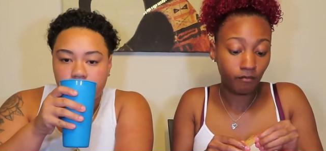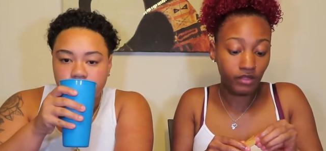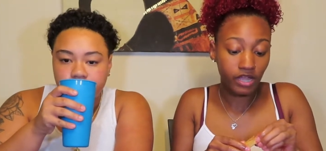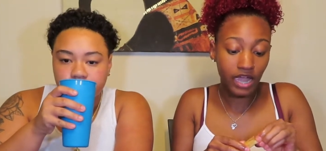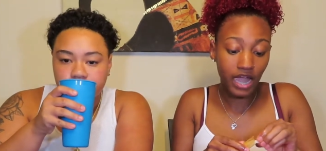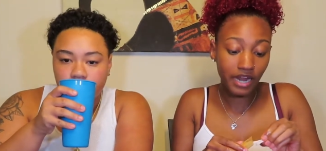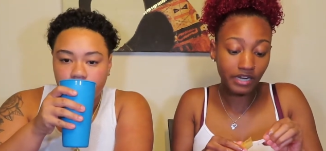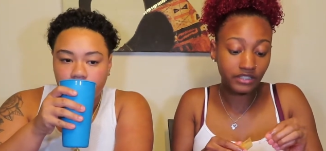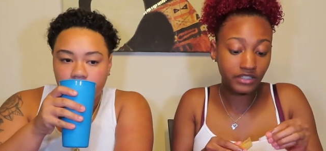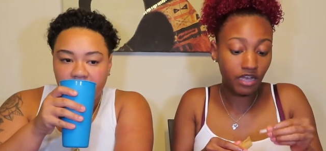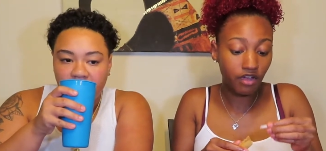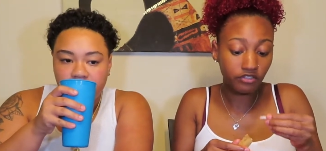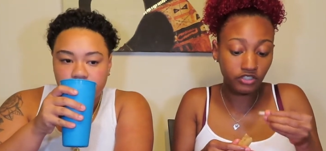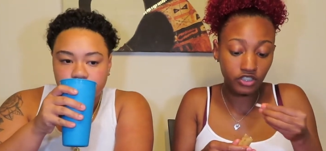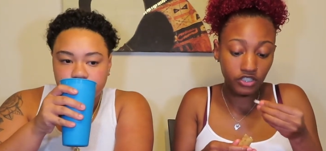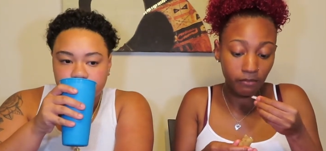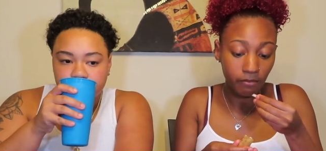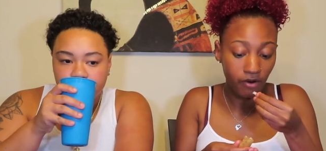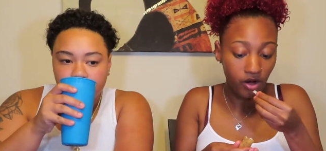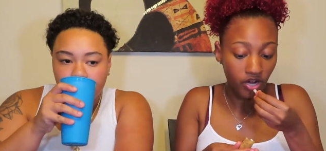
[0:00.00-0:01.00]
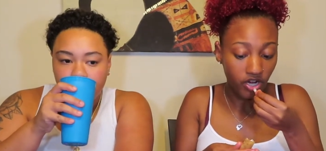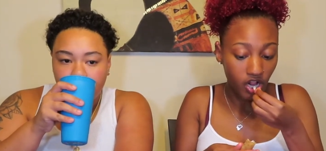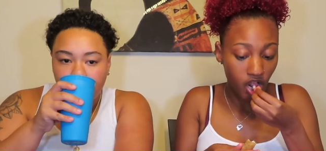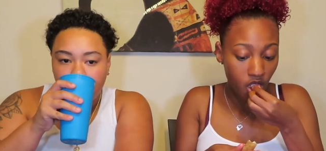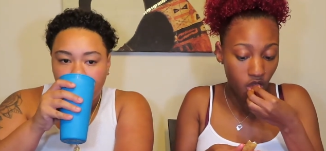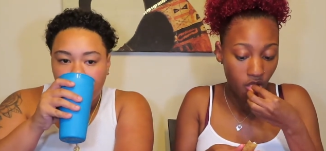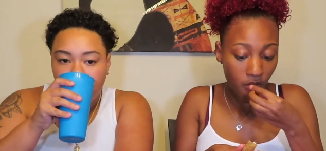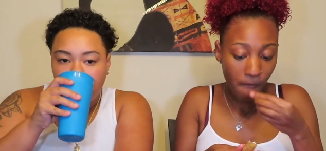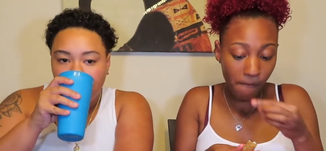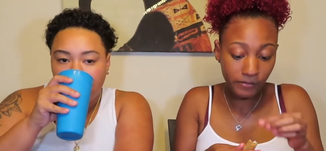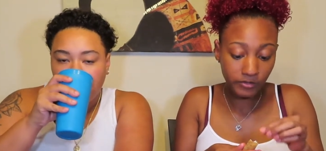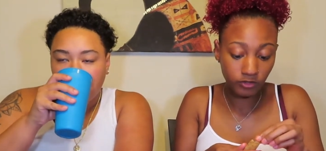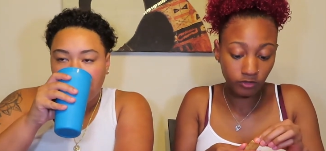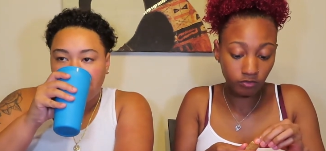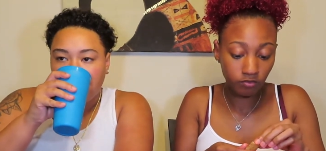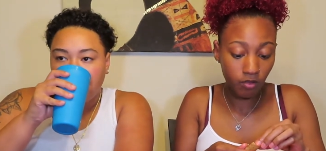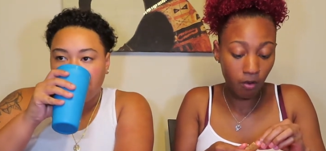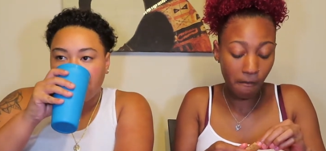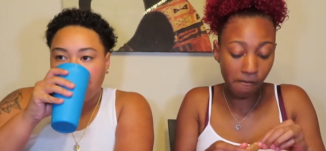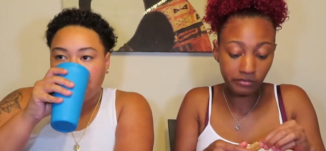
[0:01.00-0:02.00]
Speaker 1: You gotta talk to your partner.
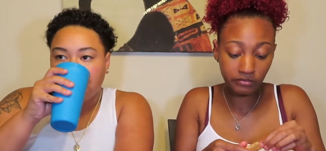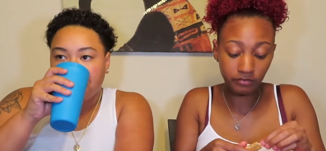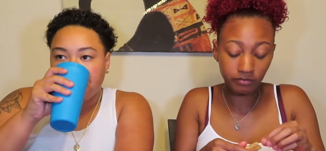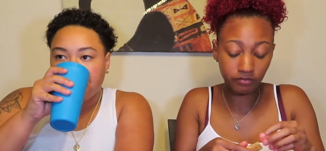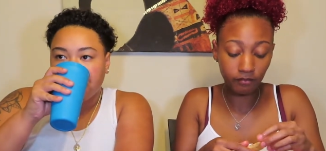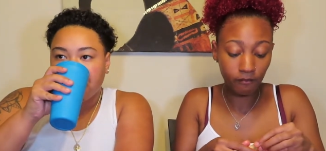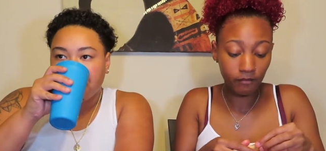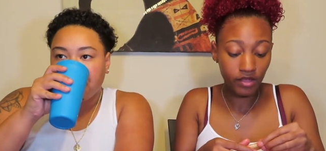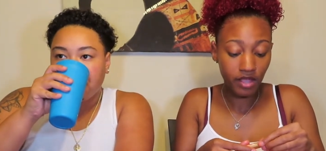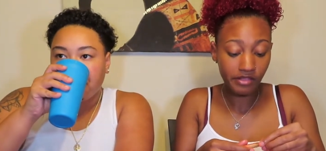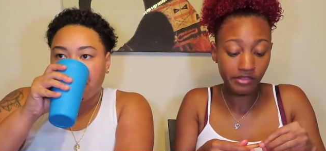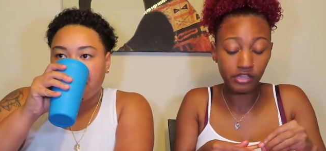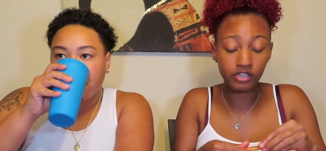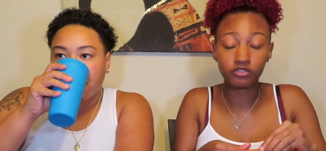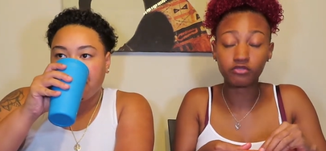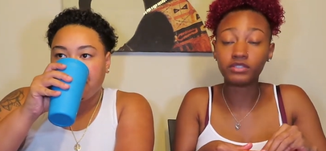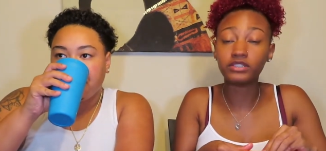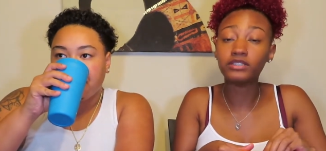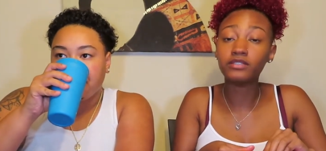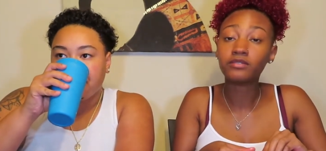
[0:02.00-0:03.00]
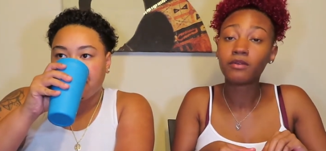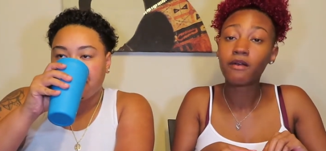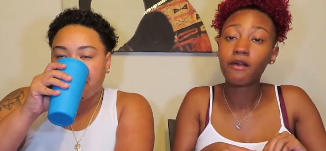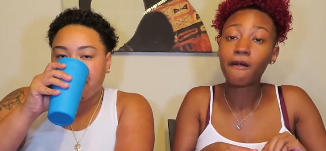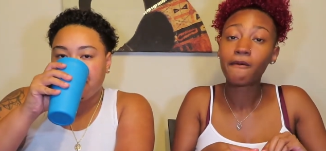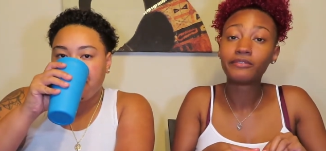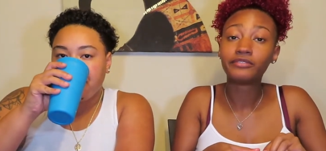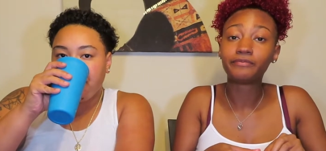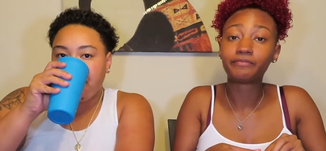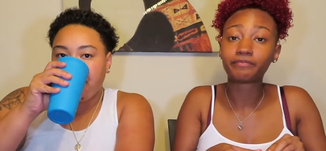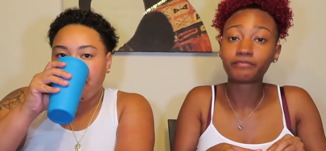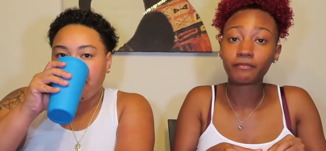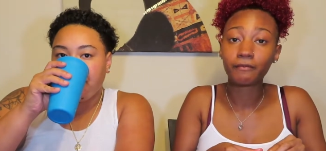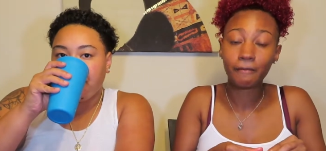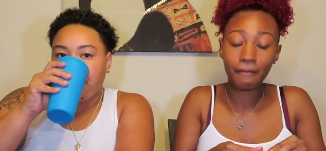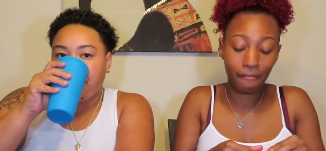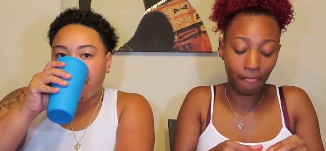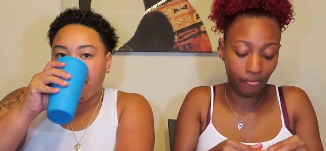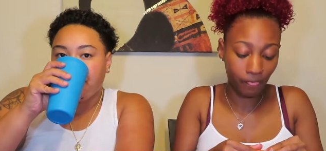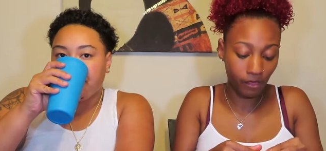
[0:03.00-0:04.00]
The three
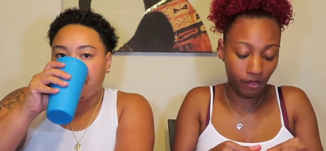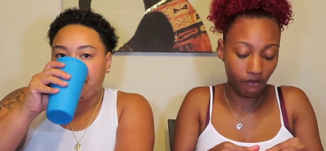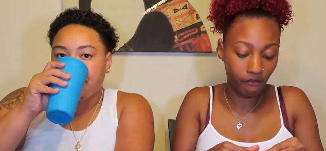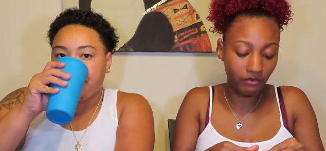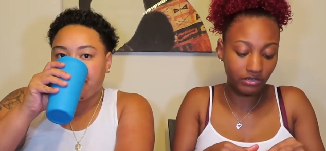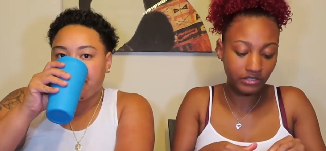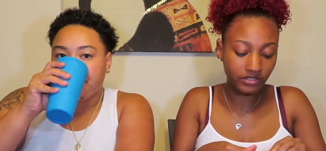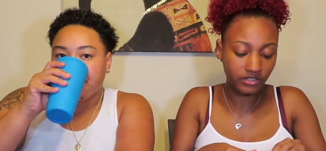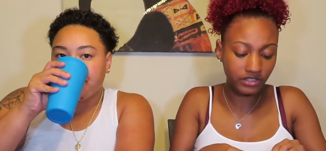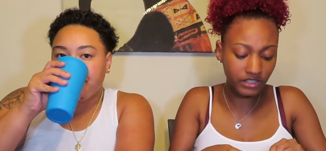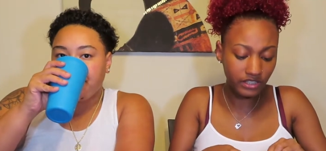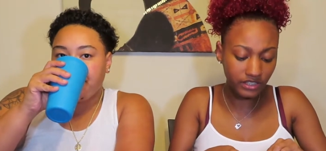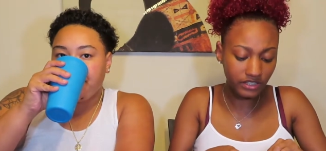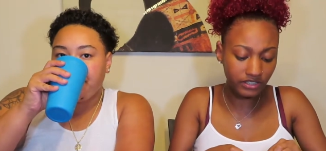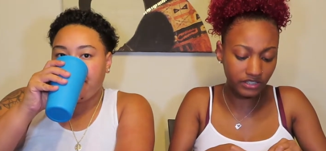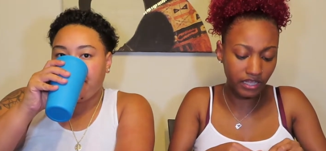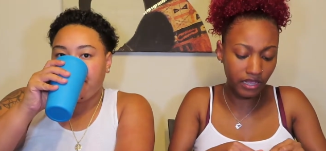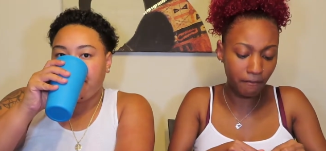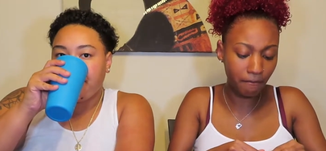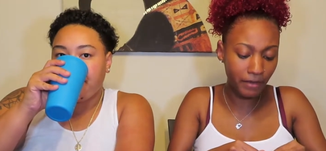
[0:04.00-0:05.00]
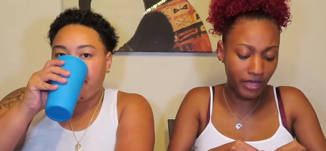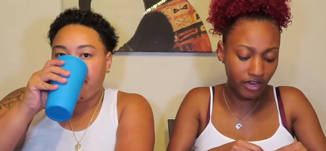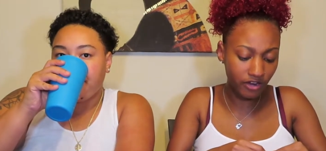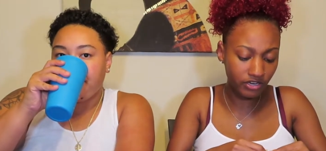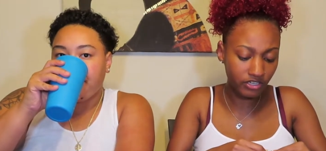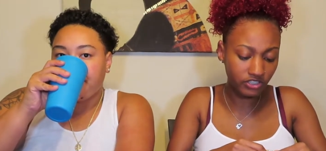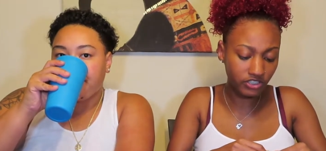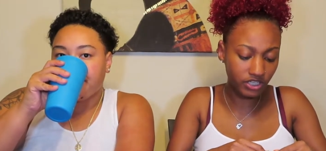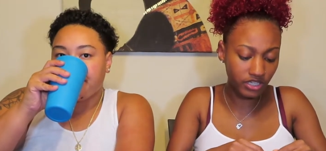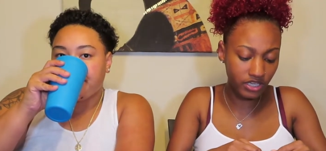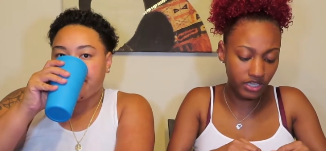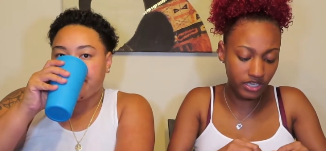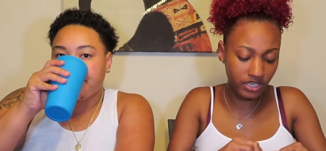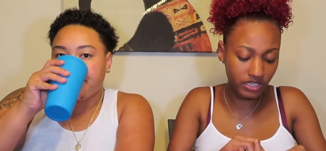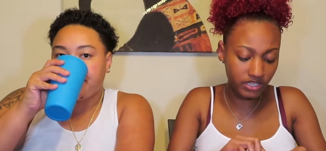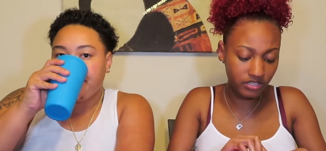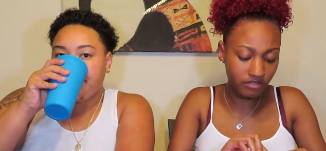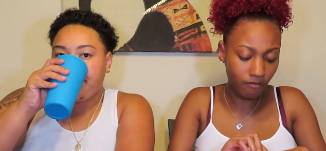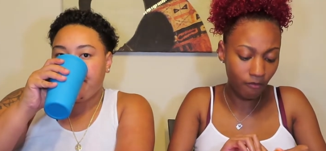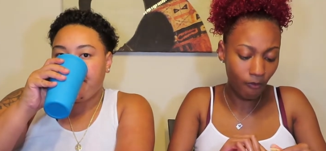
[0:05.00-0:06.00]
C's in marriage
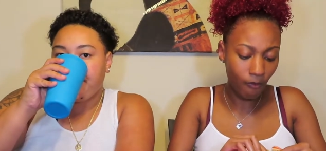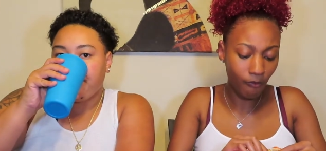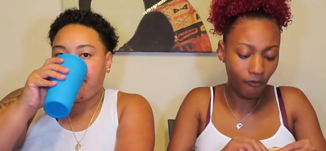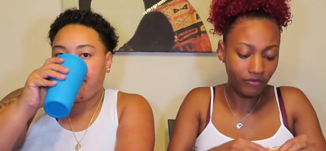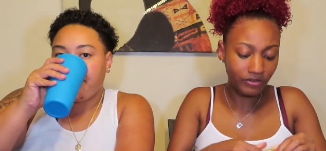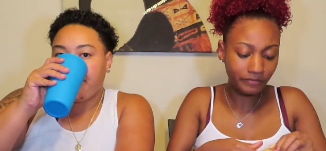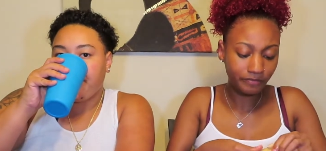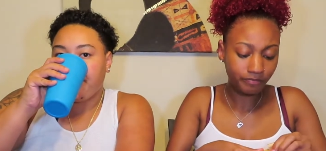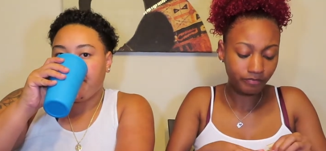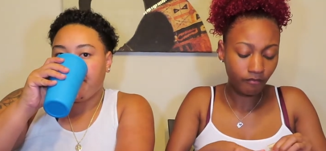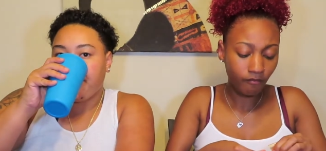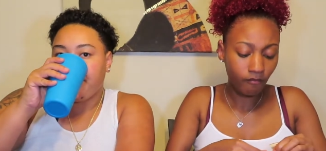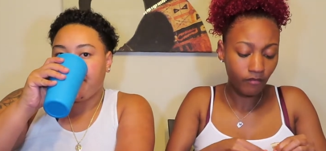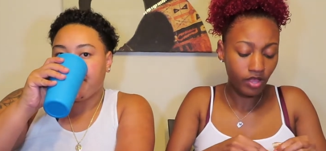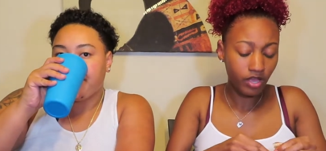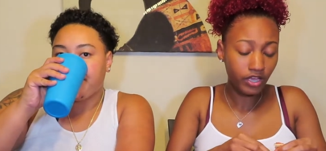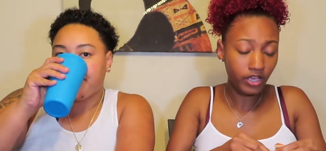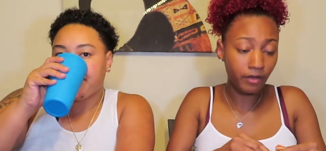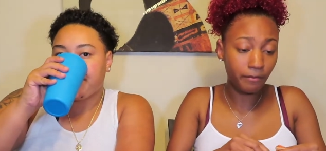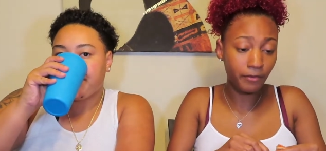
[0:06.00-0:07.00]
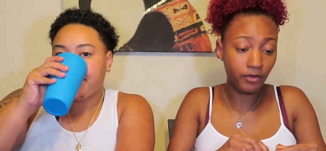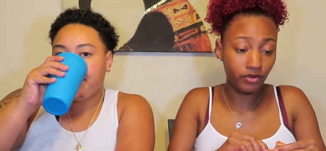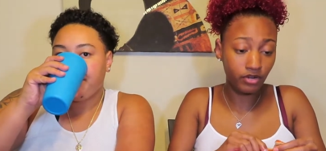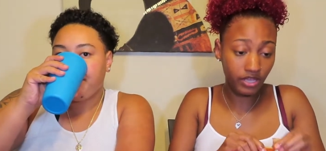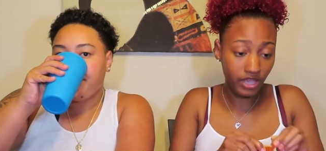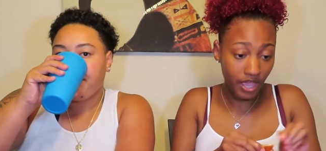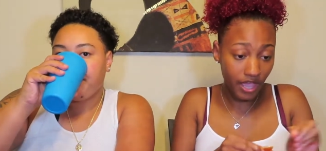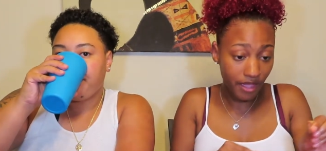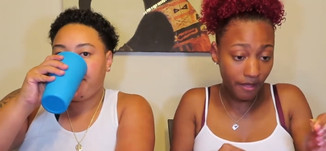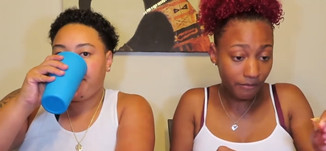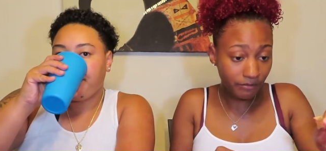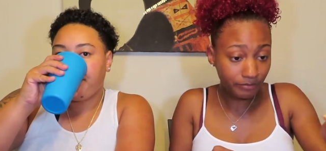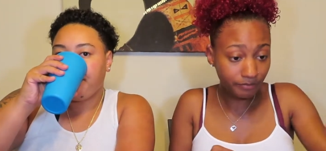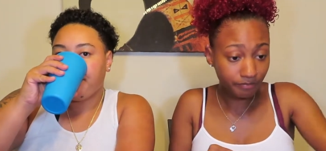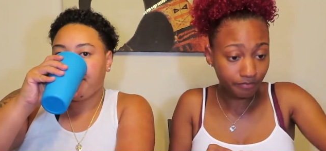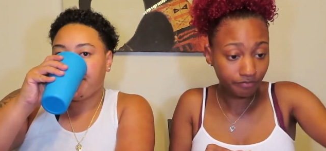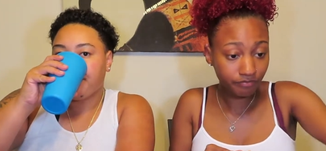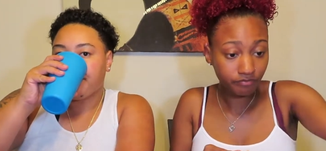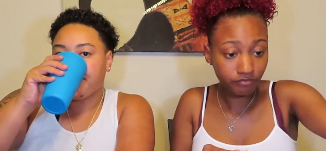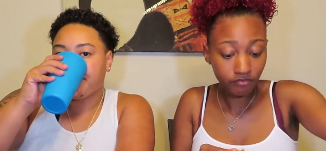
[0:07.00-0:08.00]
is communicate,
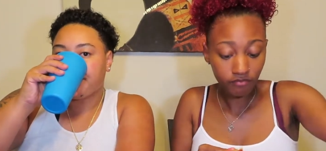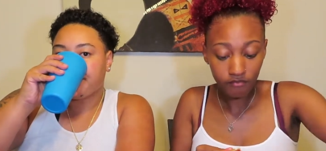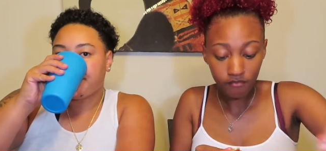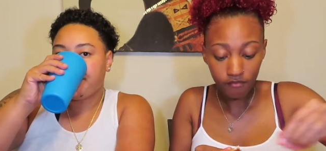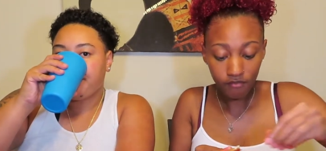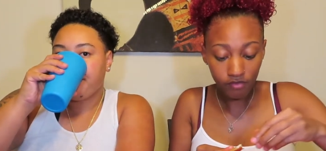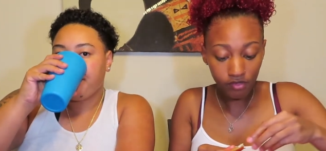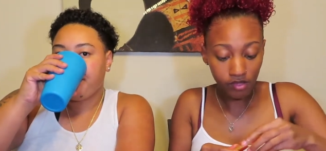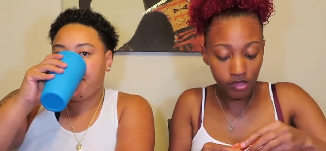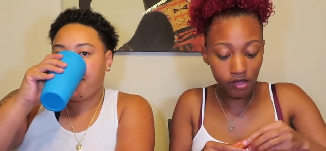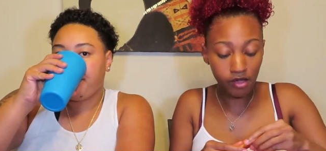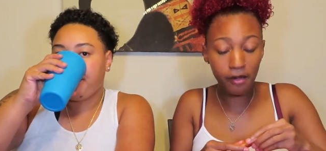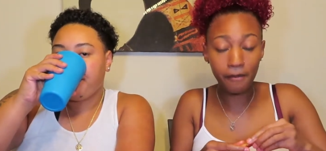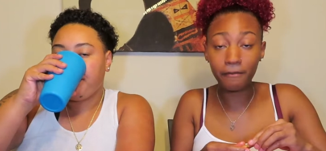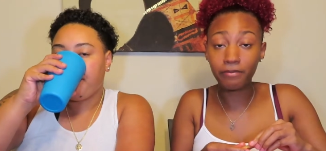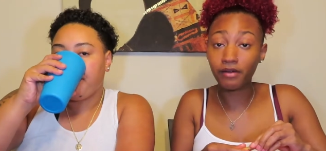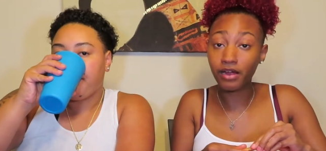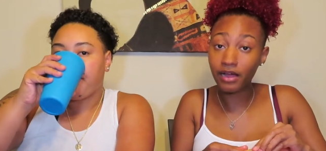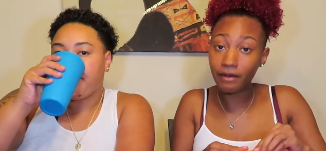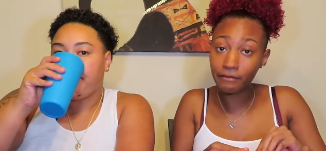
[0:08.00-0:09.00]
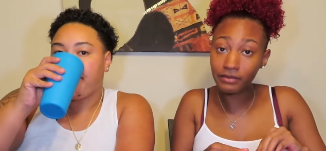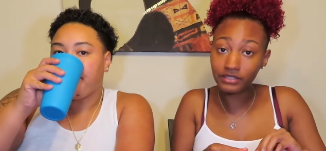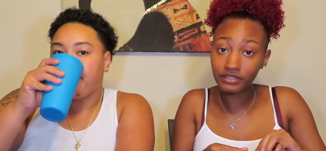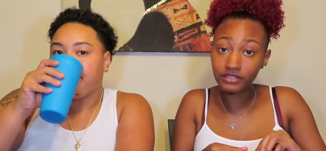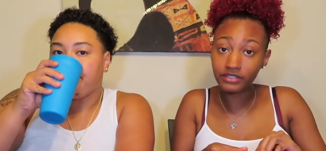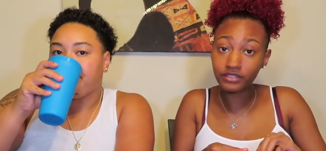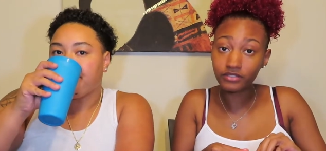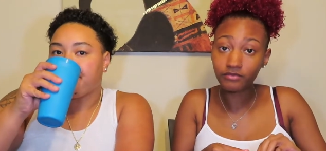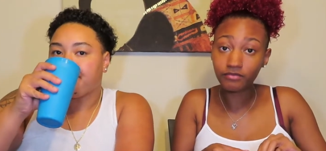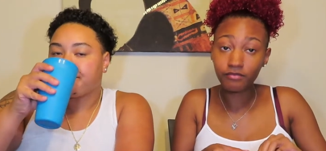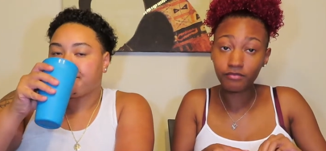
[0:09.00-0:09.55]
compromise,